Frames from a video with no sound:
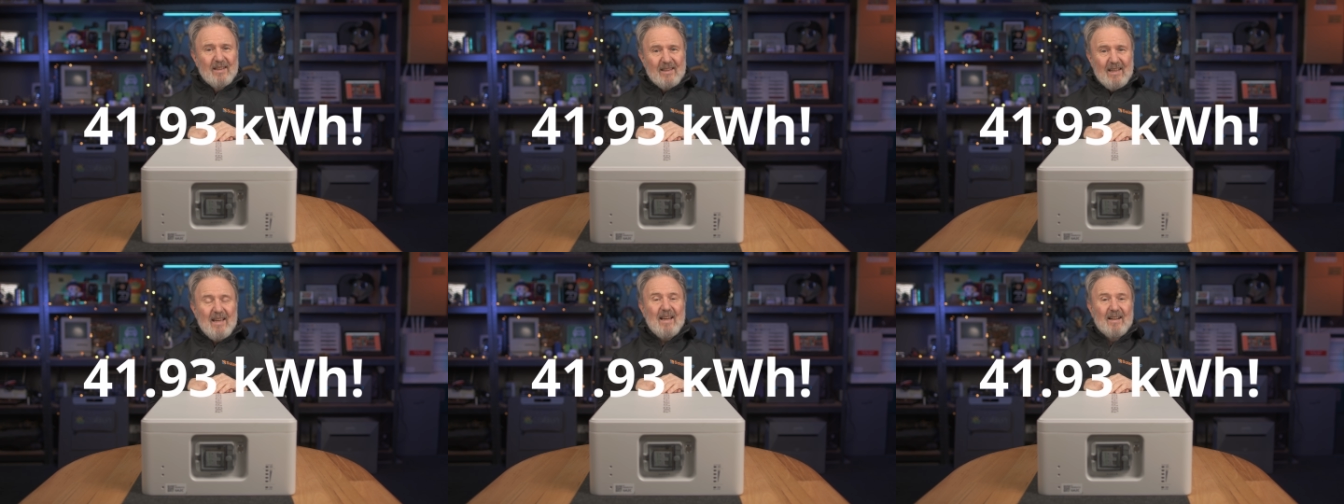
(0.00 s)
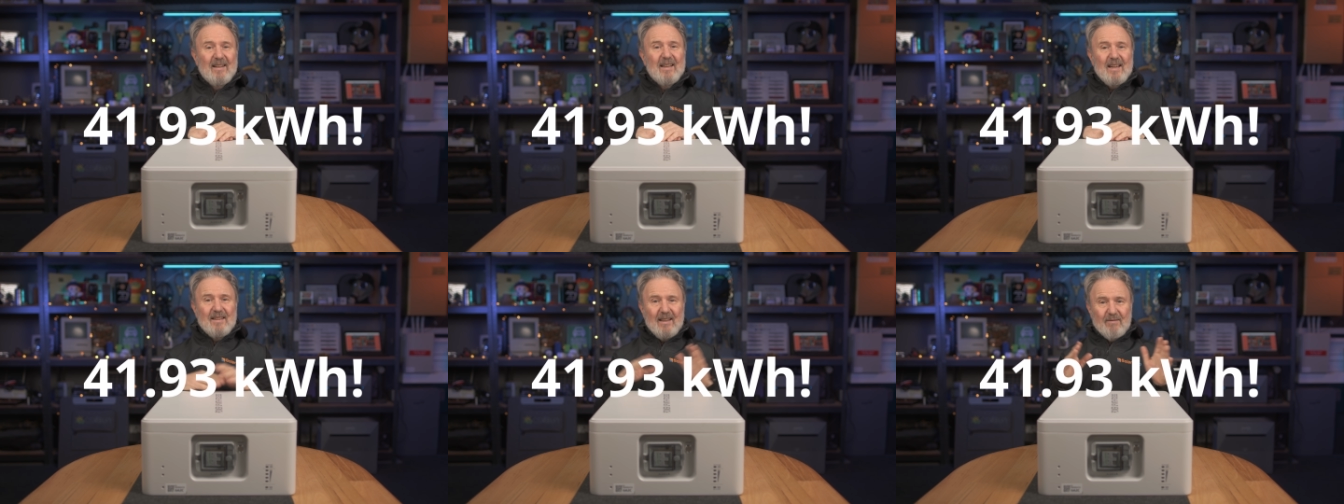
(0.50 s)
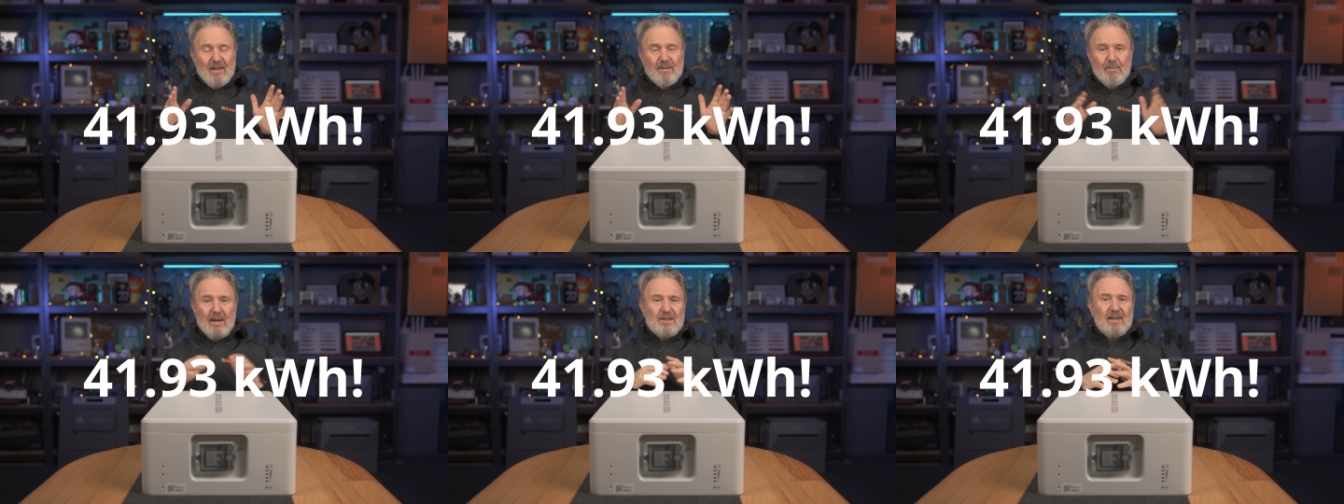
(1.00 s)
Yeah, and, in
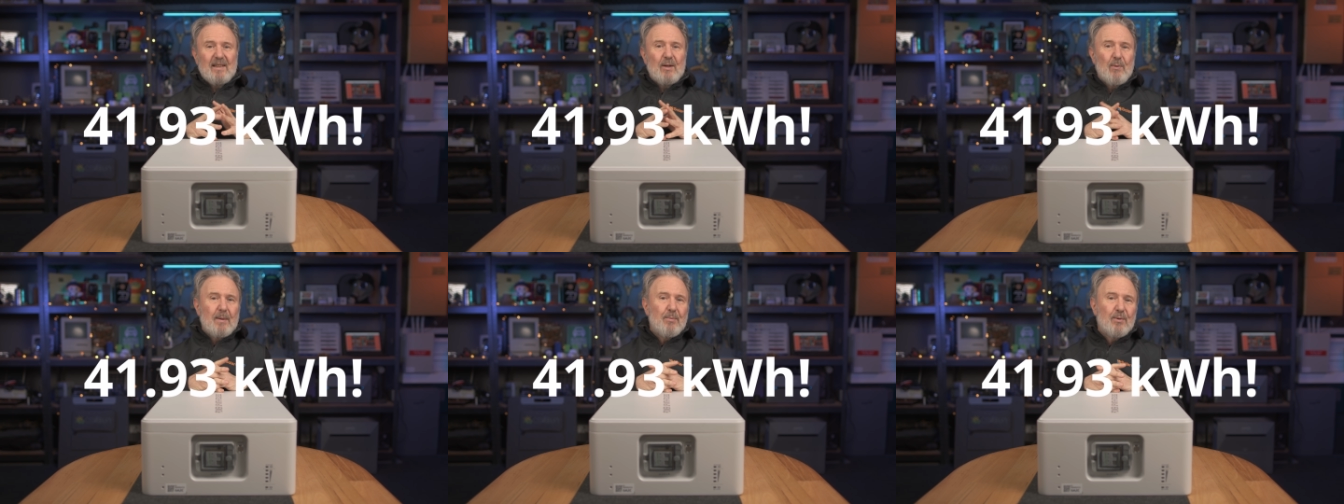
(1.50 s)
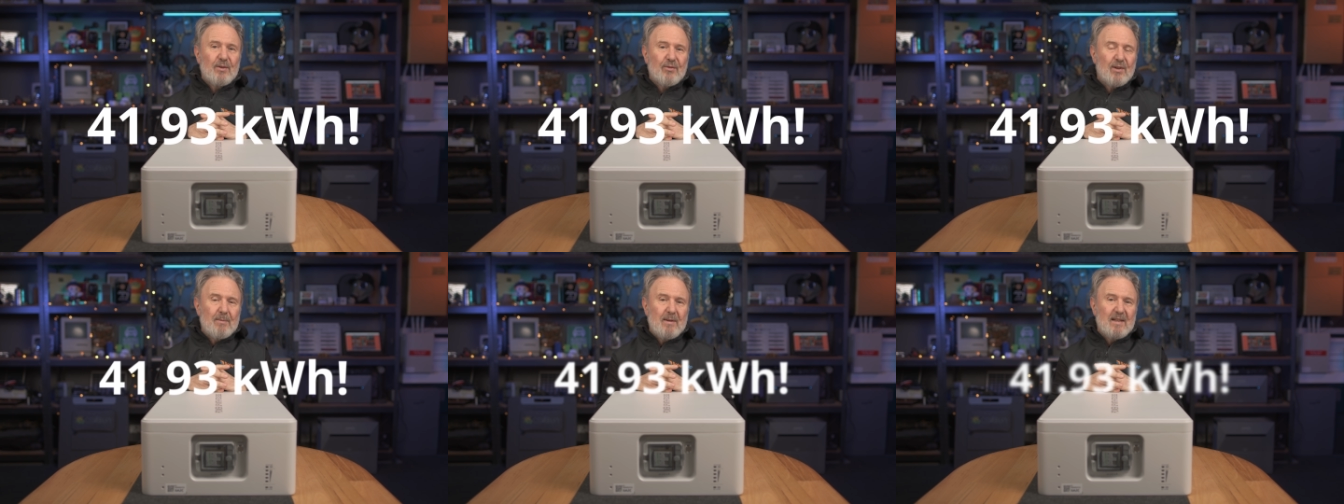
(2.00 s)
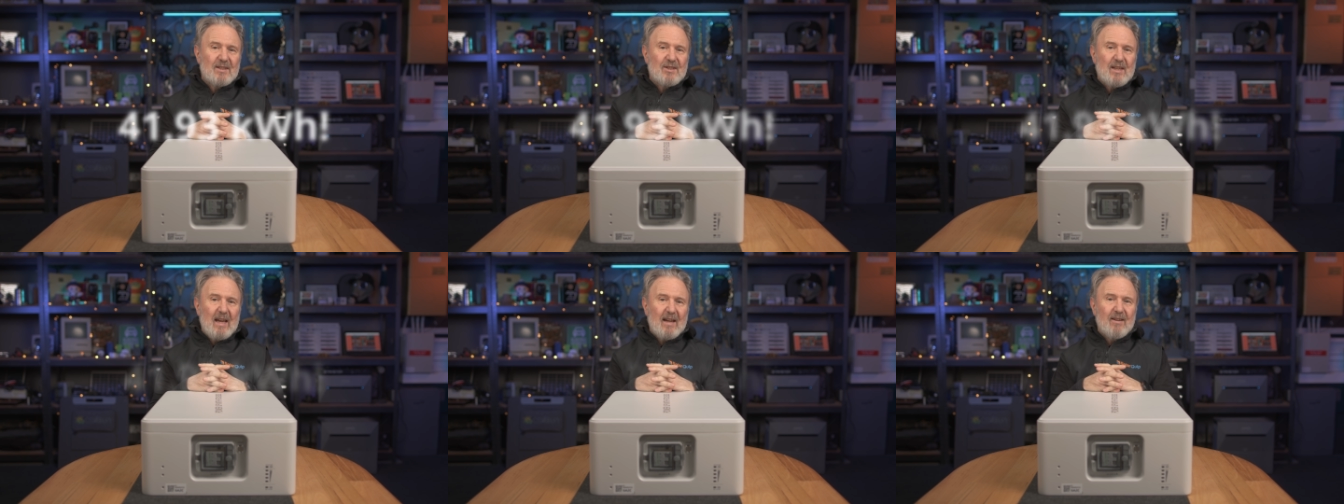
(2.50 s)
basically a 1.3 meter
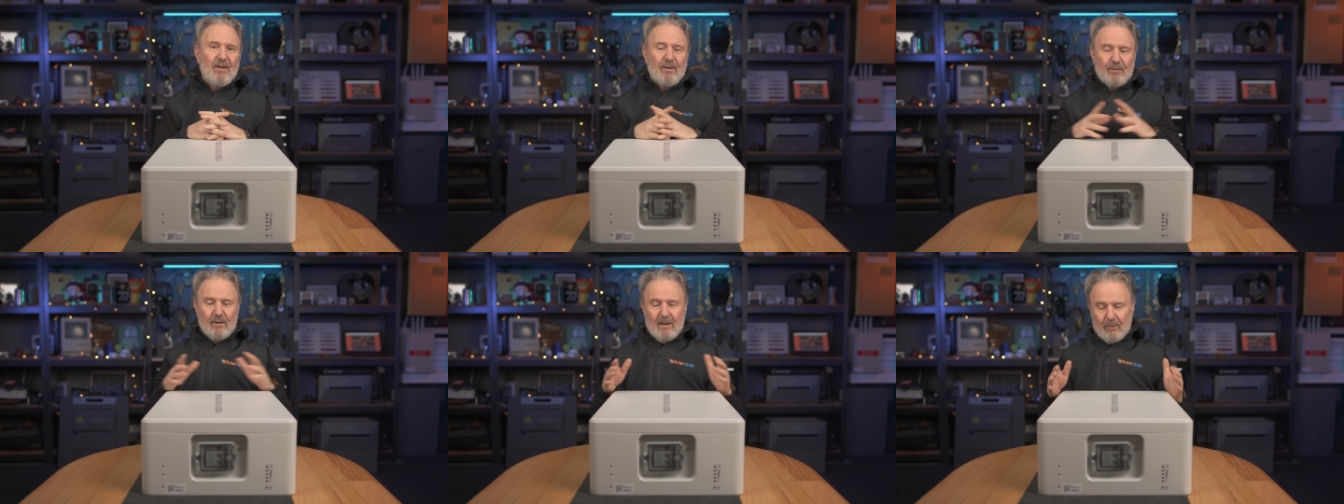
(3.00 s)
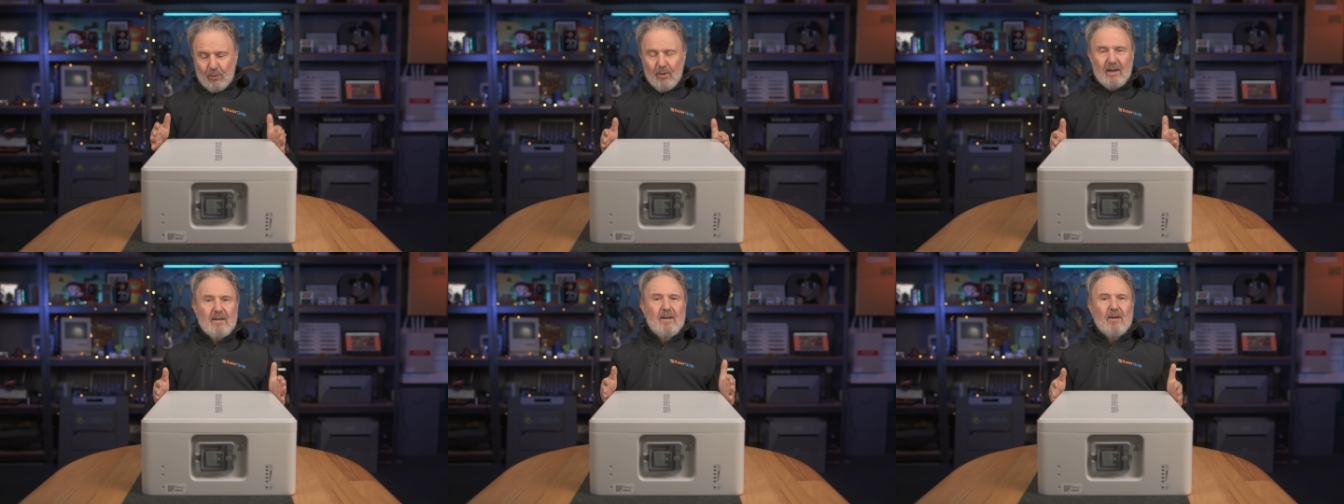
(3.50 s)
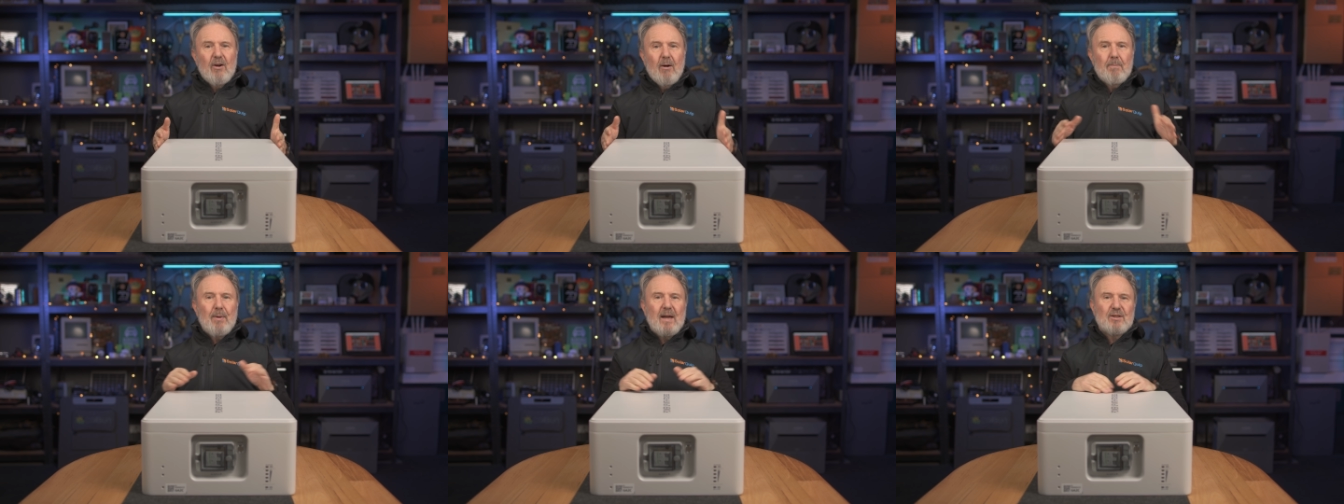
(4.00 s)
stack of quite
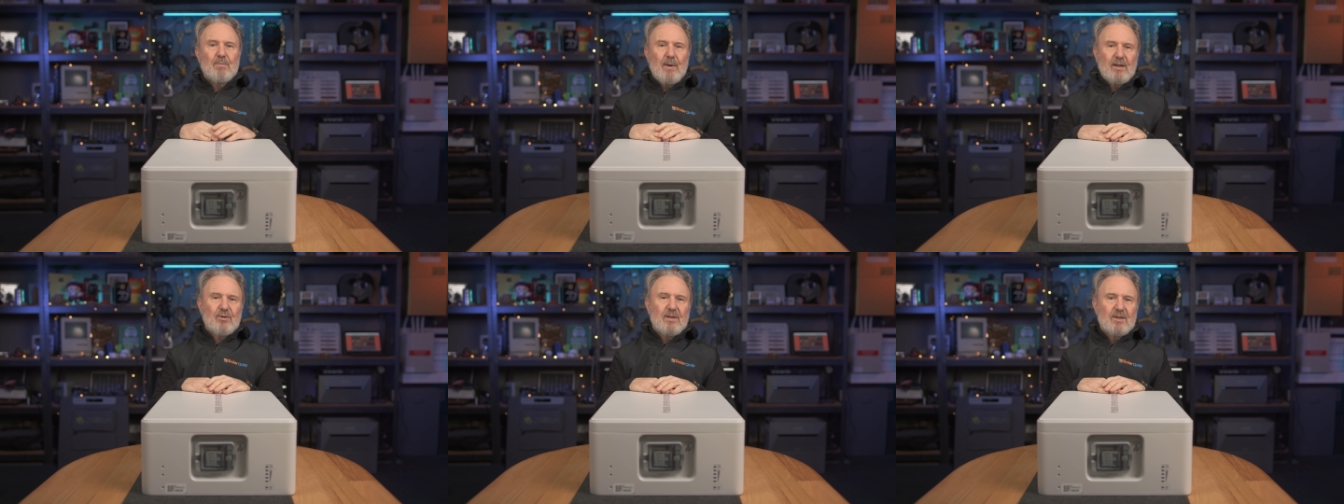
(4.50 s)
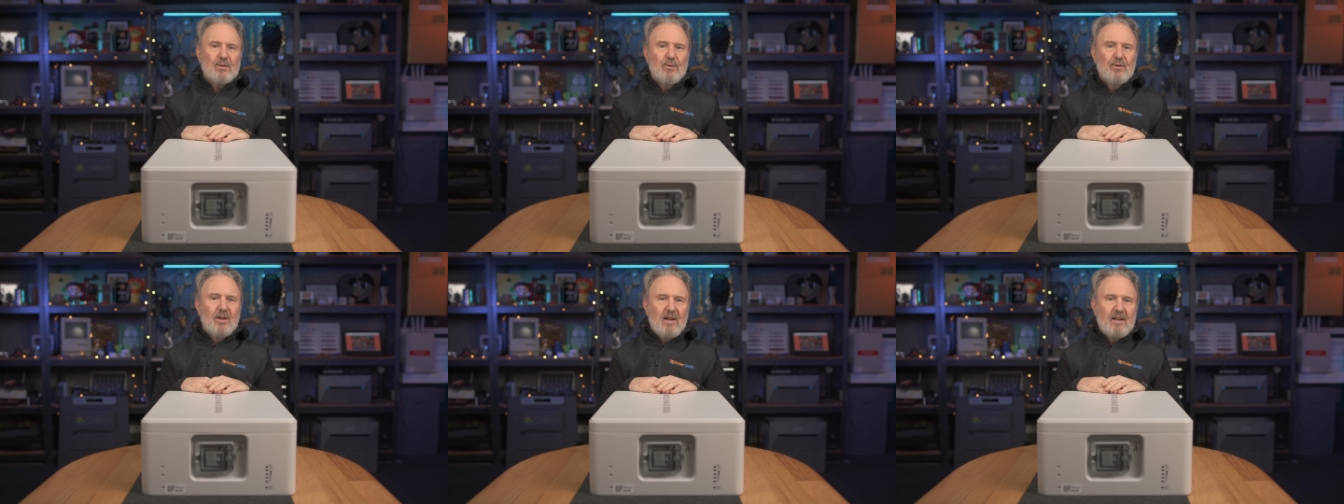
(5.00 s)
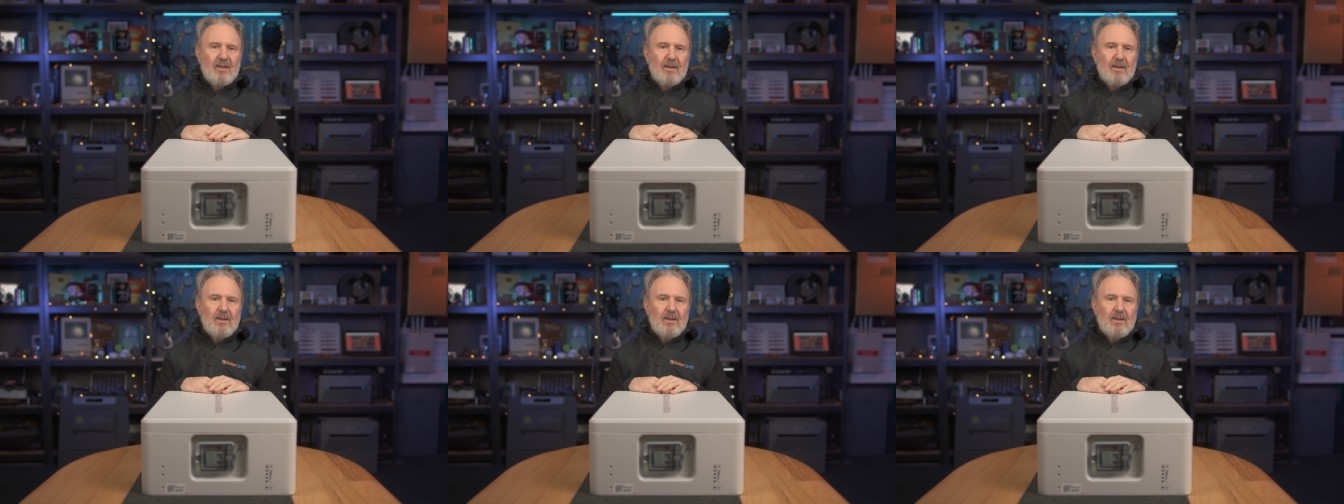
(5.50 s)
compact batteries, all nine of